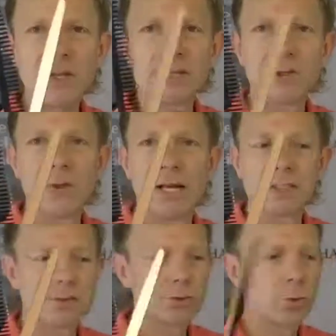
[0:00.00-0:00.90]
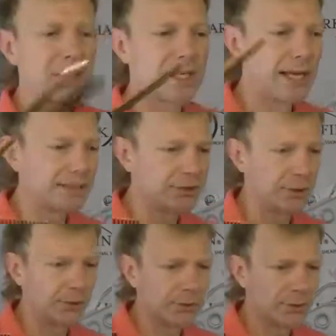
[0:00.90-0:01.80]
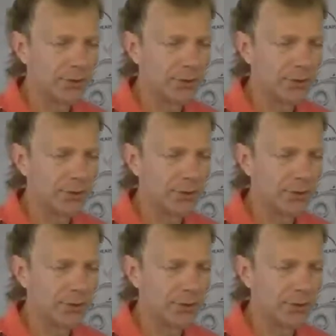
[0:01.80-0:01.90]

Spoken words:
So that's the 28 tooth.